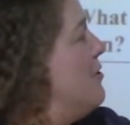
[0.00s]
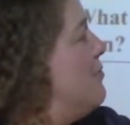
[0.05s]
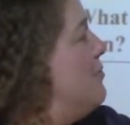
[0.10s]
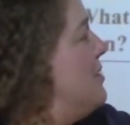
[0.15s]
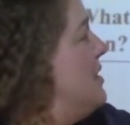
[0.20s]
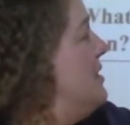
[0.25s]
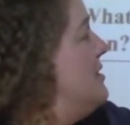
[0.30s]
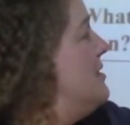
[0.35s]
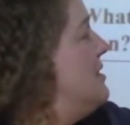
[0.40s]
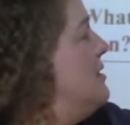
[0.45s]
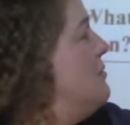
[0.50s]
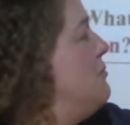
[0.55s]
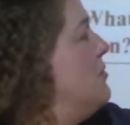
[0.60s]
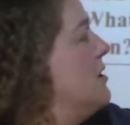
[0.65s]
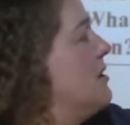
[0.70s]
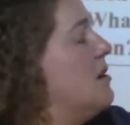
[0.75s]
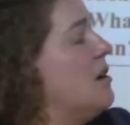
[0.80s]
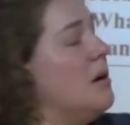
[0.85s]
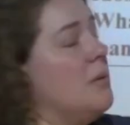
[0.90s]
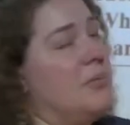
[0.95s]

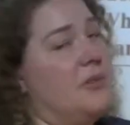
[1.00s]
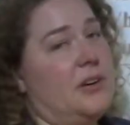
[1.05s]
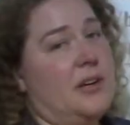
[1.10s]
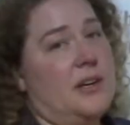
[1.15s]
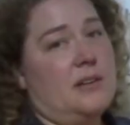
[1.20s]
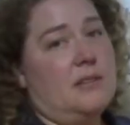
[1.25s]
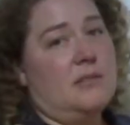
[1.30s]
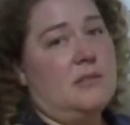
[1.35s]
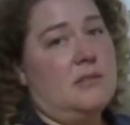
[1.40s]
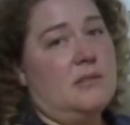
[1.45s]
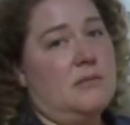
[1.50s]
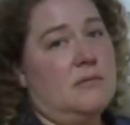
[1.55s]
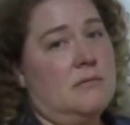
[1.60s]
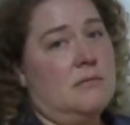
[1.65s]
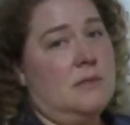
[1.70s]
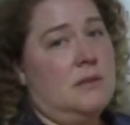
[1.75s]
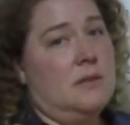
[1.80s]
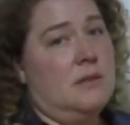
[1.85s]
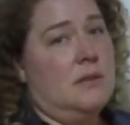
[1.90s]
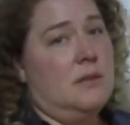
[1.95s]
BC1 complex.
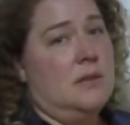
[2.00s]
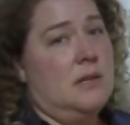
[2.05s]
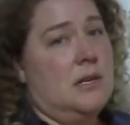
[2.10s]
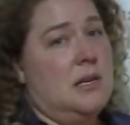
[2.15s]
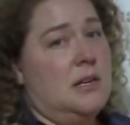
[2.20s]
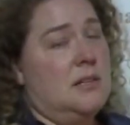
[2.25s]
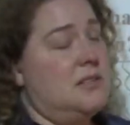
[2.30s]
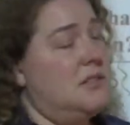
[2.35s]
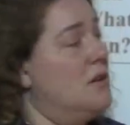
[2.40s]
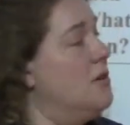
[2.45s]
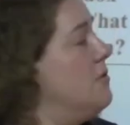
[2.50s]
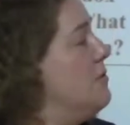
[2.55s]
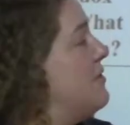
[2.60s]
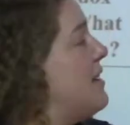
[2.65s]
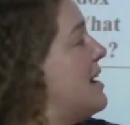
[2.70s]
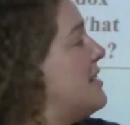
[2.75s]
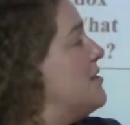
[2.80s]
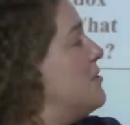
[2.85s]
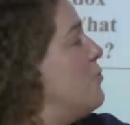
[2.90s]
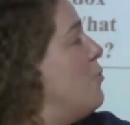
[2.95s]
So
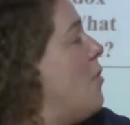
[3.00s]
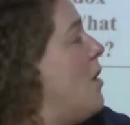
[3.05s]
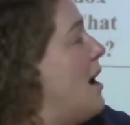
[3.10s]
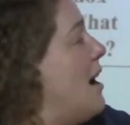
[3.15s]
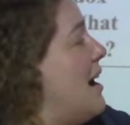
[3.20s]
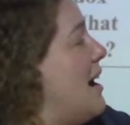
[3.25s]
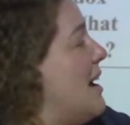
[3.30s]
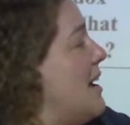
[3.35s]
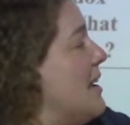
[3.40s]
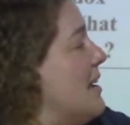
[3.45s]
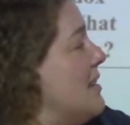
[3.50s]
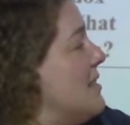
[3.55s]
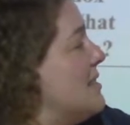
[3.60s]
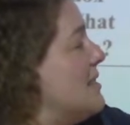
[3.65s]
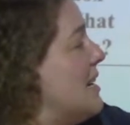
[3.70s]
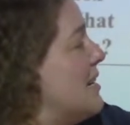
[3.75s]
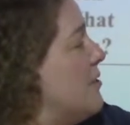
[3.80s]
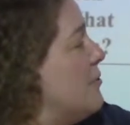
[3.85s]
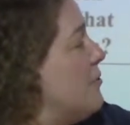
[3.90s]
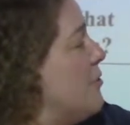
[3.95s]
that's why
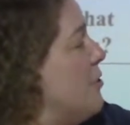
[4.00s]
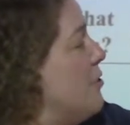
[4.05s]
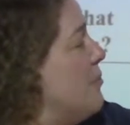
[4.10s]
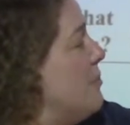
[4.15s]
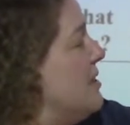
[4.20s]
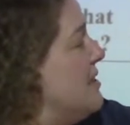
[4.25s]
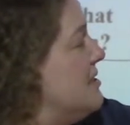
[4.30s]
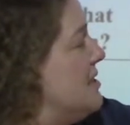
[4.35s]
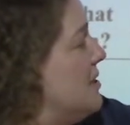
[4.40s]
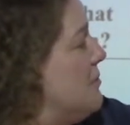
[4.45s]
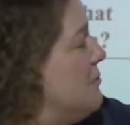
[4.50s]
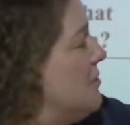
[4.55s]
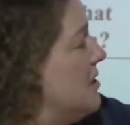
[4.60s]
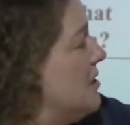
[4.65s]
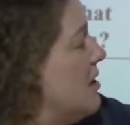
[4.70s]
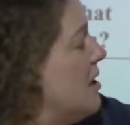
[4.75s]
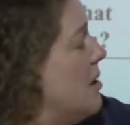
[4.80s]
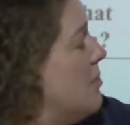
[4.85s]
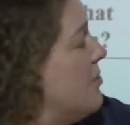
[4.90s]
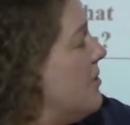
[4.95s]
cytochrome BC1
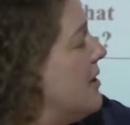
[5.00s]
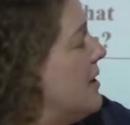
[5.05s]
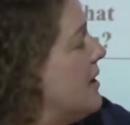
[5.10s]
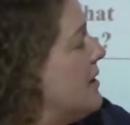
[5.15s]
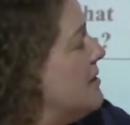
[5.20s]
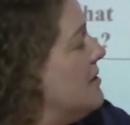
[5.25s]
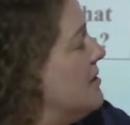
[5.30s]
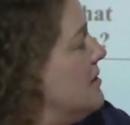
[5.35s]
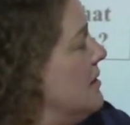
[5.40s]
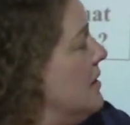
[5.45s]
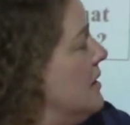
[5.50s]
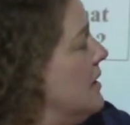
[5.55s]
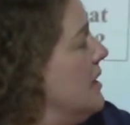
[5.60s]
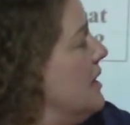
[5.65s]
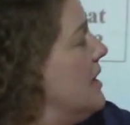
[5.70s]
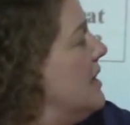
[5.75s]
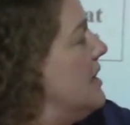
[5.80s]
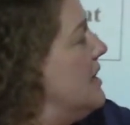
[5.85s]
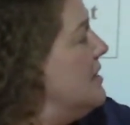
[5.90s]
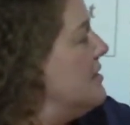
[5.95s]
complex
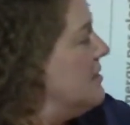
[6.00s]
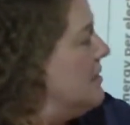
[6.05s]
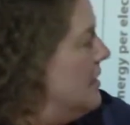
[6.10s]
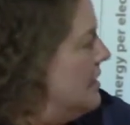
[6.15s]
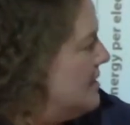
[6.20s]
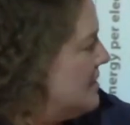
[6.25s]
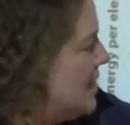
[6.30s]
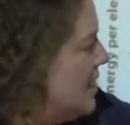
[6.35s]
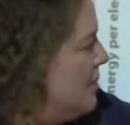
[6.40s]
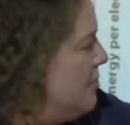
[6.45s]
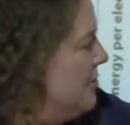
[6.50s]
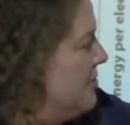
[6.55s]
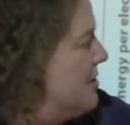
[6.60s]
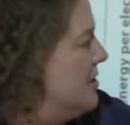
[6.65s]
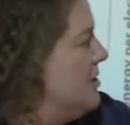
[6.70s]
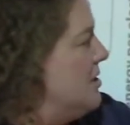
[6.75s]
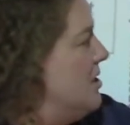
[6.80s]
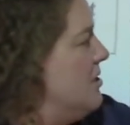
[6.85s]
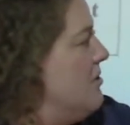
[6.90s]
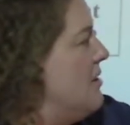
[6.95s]
is able to
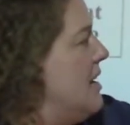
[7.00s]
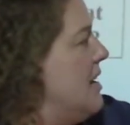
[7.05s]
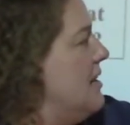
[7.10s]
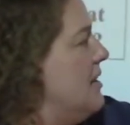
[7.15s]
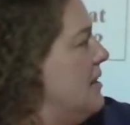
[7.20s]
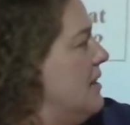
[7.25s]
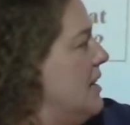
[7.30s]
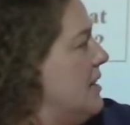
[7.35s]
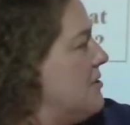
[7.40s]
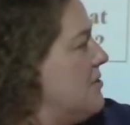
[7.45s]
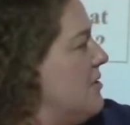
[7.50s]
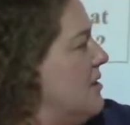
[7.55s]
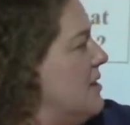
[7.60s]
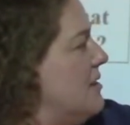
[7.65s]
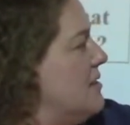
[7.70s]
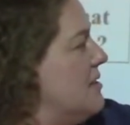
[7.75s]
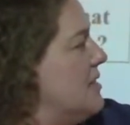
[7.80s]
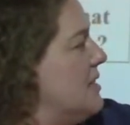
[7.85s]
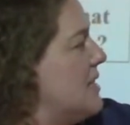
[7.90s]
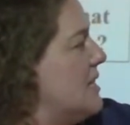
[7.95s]
donate
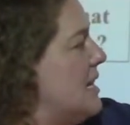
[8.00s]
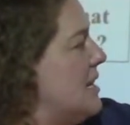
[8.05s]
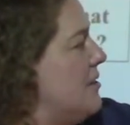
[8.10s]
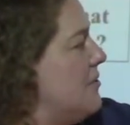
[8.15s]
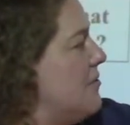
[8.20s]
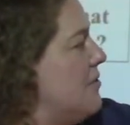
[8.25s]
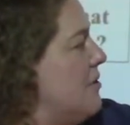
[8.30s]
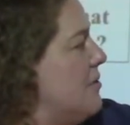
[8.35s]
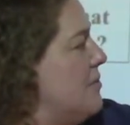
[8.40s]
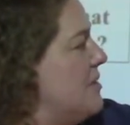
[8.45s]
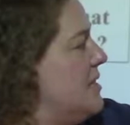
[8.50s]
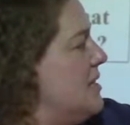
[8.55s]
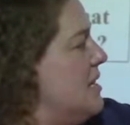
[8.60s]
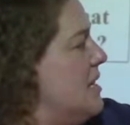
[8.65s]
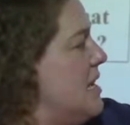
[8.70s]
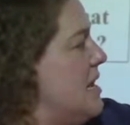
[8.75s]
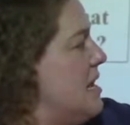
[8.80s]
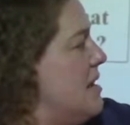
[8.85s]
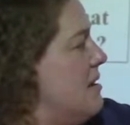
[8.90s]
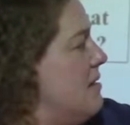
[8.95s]
electrons to cytochrome
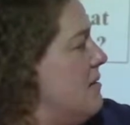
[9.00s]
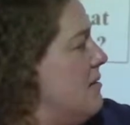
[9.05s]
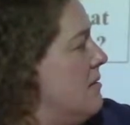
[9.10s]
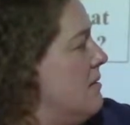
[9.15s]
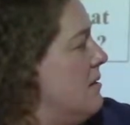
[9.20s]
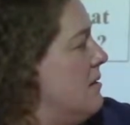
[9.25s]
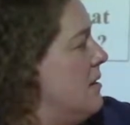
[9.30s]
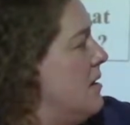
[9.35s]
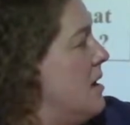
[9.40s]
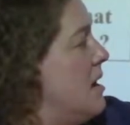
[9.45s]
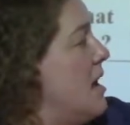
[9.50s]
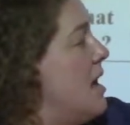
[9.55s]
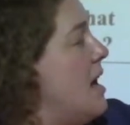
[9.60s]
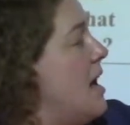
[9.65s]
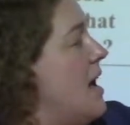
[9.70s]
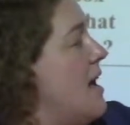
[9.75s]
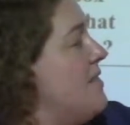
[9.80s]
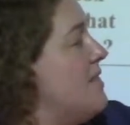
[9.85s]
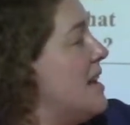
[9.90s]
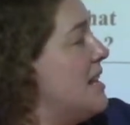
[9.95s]
C,
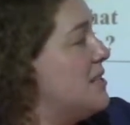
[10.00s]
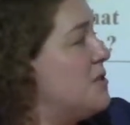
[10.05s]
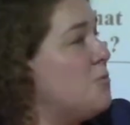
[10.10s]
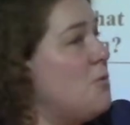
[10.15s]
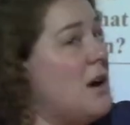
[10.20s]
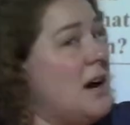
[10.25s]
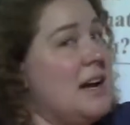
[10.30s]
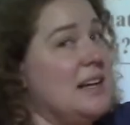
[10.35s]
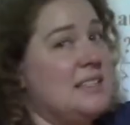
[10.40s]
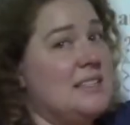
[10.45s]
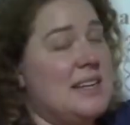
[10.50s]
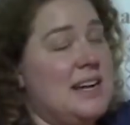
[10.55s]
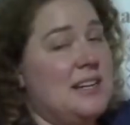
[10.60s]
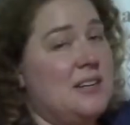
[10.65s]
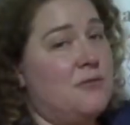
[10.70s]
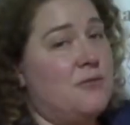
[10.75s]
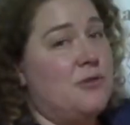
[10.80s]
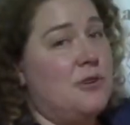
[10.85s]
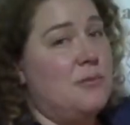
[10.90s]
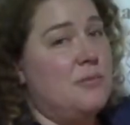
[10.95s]
and that's why
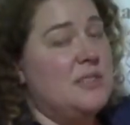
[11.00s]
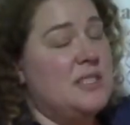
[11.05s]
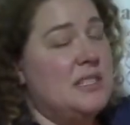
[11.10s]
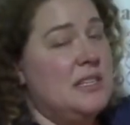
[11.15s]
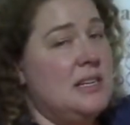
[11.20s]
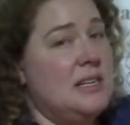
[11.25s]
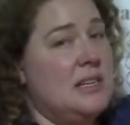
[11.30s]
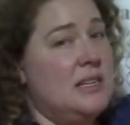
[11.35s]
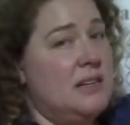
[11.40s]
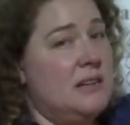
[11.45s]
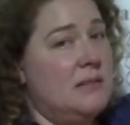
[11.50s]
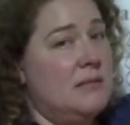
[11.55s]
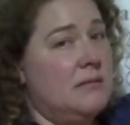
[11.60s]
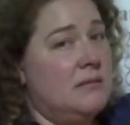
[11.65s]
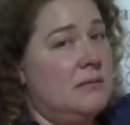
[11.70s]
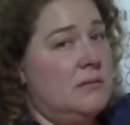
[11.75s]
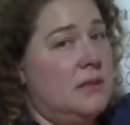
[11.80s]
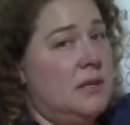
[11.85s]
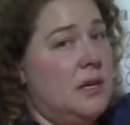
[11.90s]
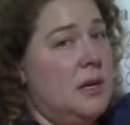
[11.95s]
cytochrome C
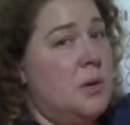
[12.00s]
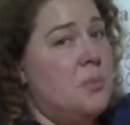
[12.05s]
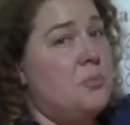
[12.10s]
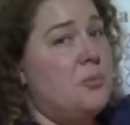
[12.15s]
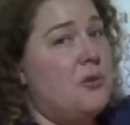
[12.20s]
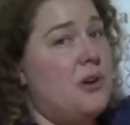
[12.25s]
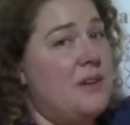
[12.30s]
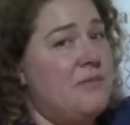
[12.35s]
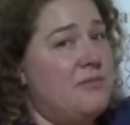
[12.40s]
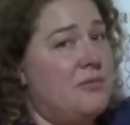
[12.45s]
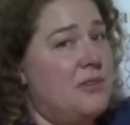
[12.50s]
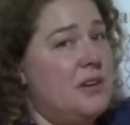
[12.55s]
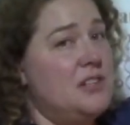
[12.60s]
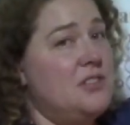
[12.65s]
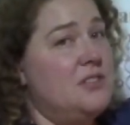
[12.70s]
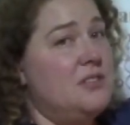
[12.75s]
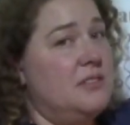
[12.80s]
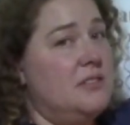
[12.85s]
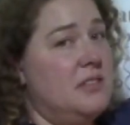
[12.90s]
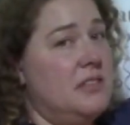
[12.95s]

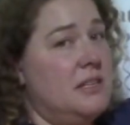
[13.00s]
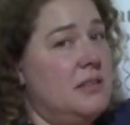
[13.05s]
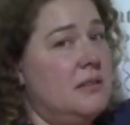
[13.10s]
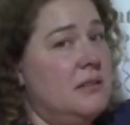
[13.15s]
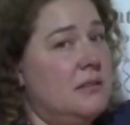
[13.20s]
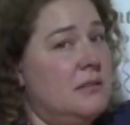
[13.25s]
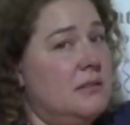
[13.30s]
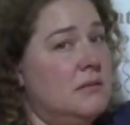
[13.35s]
preferentially